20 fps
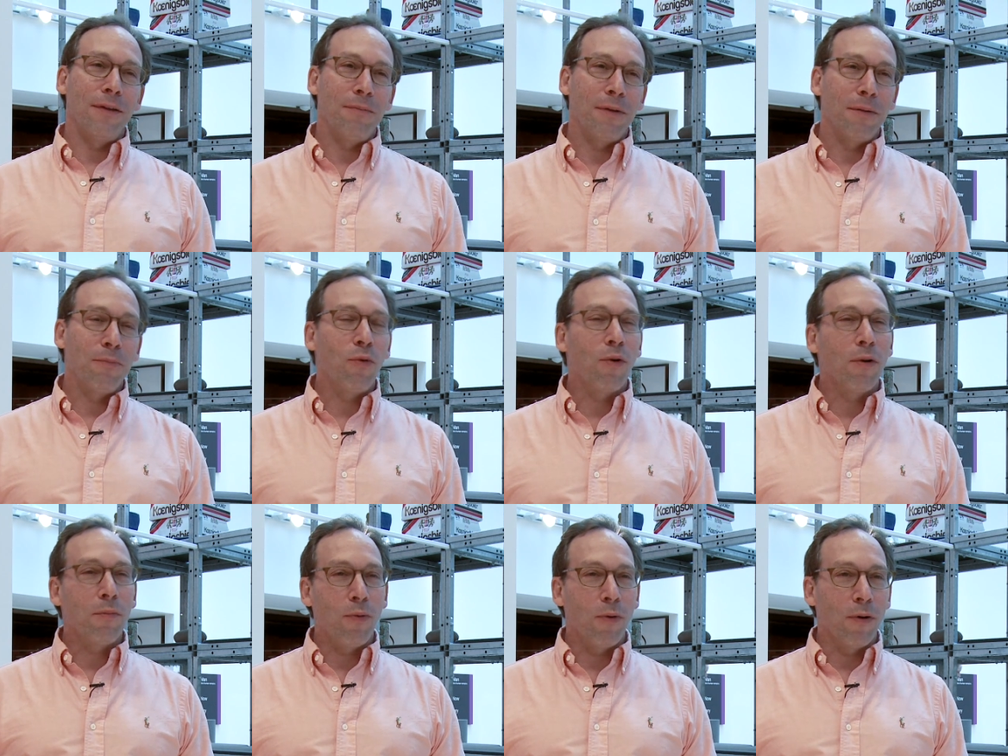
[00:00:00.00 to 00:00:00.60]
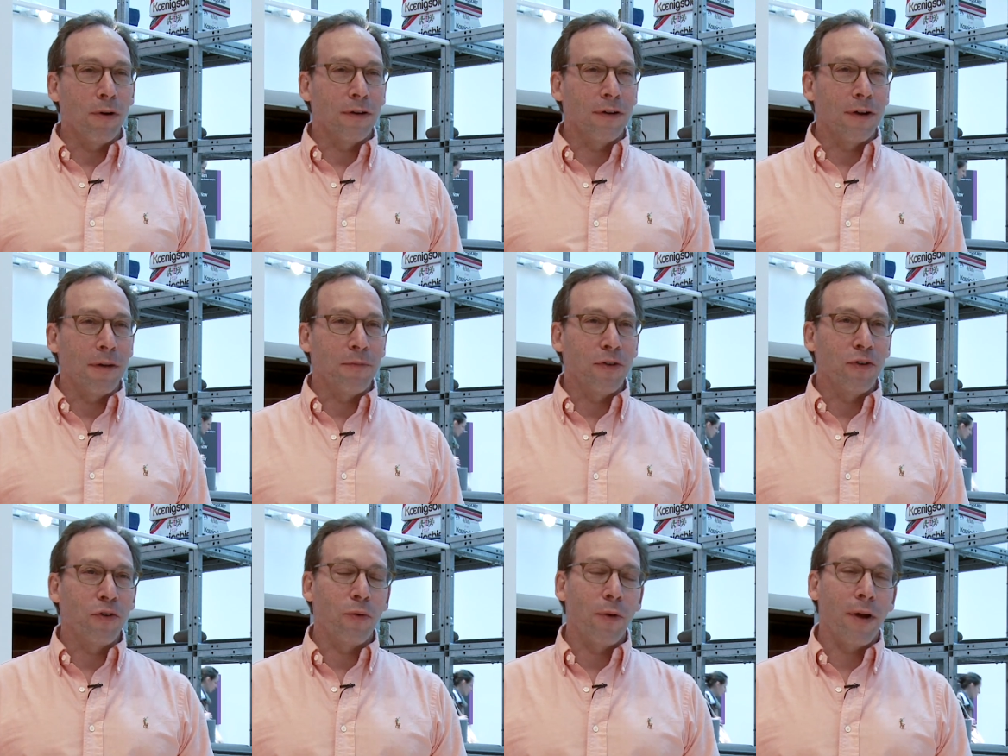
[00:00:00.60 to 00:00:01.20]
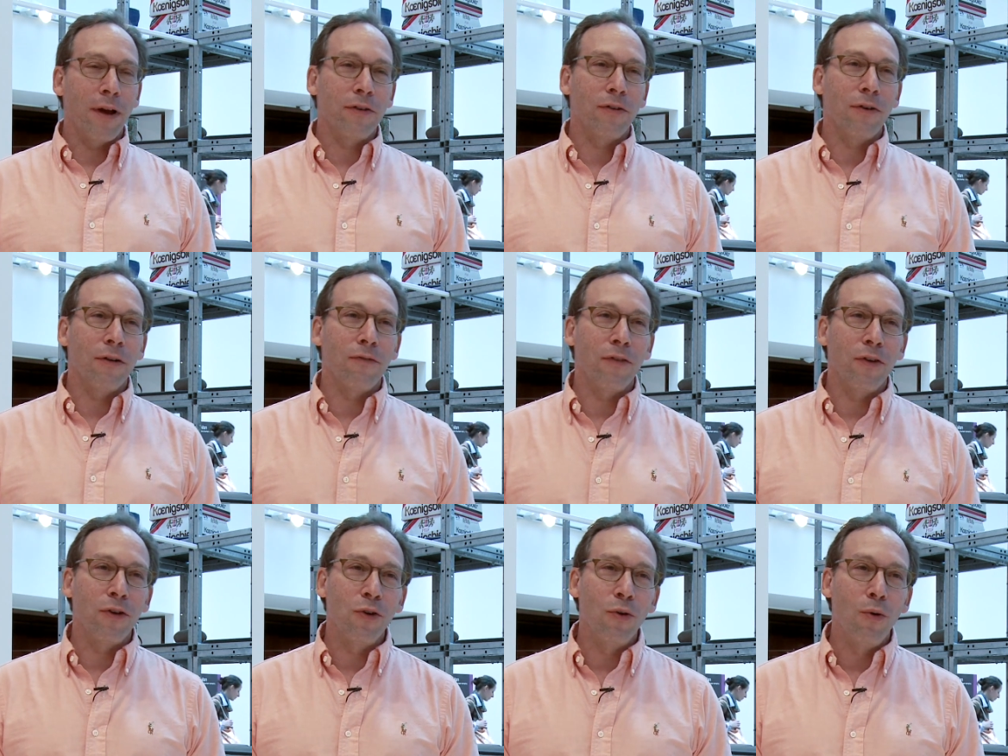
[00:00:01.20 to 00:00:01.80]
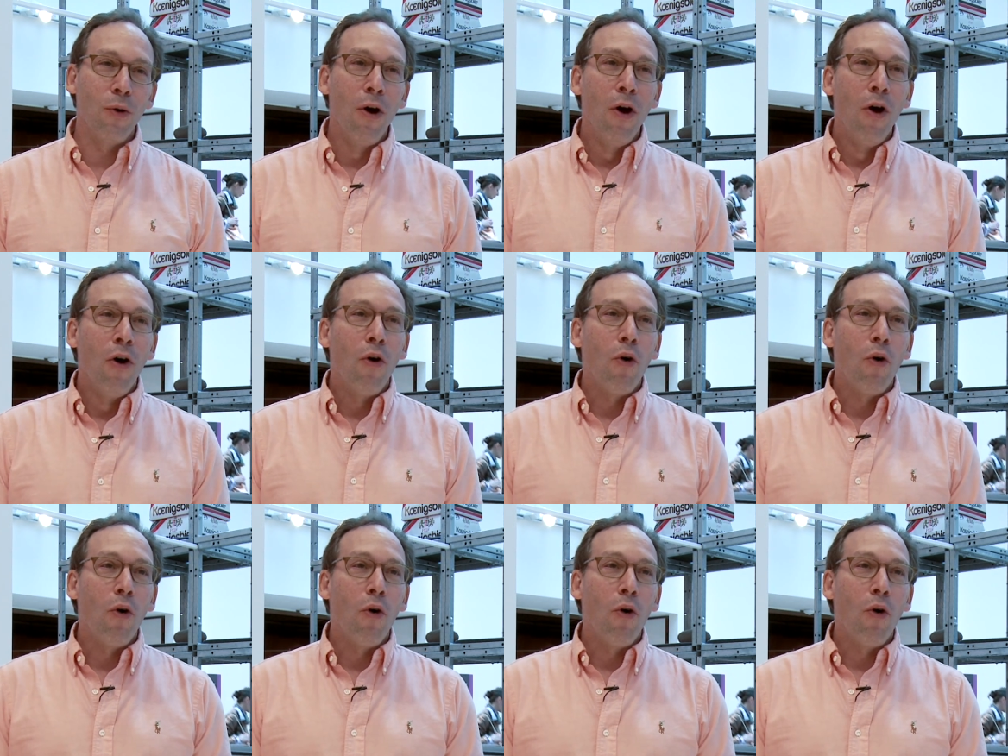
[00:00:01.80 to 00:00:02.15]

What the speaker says: But more important, I'm the director of the new